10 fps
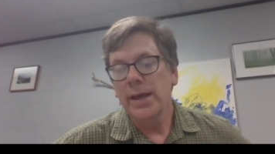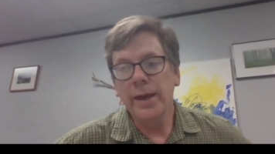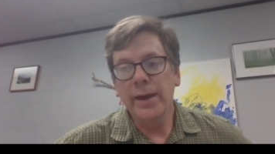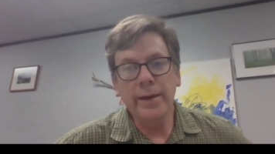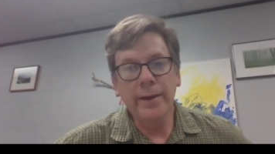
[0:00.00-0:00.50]

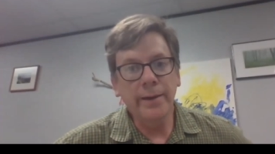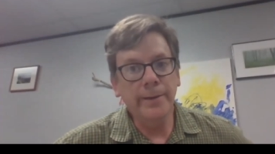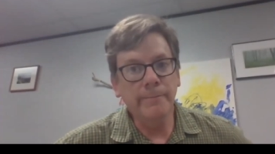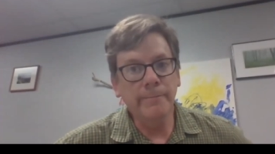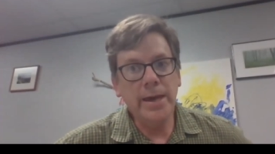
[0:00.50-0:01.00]

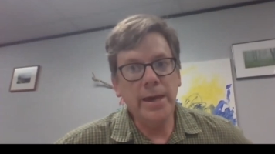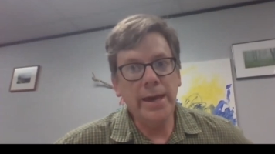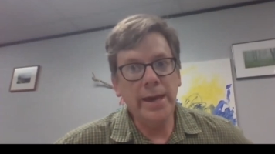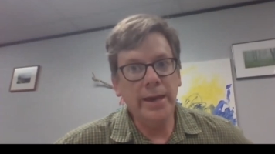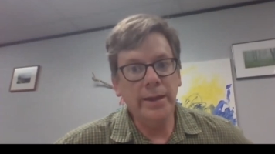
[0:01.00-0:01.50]
um,
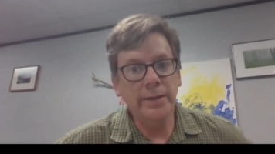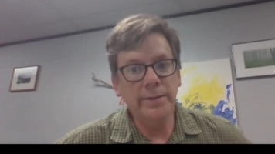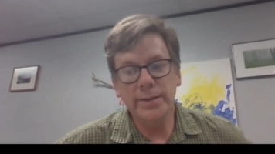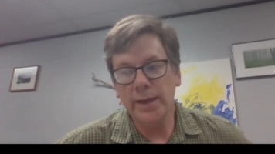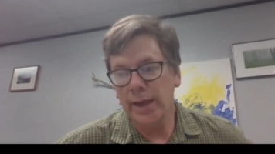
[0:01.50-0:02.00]
and
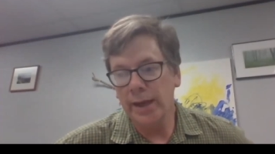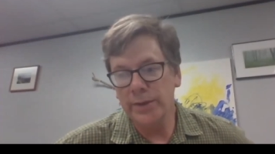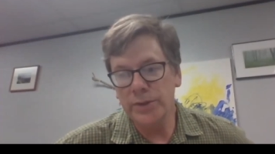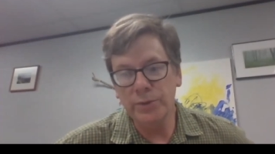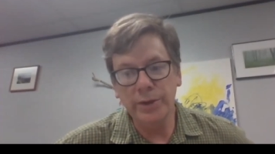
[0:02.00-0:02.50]

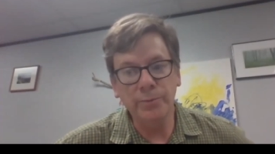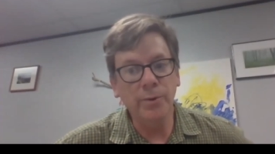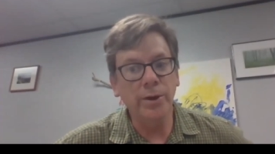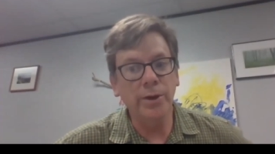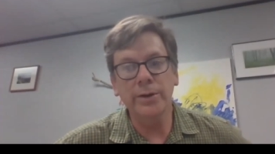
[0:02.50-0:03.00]
uh, doing
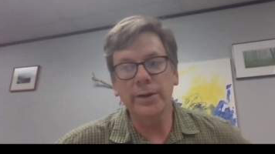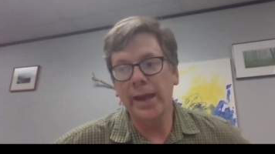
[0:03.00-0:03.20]
work,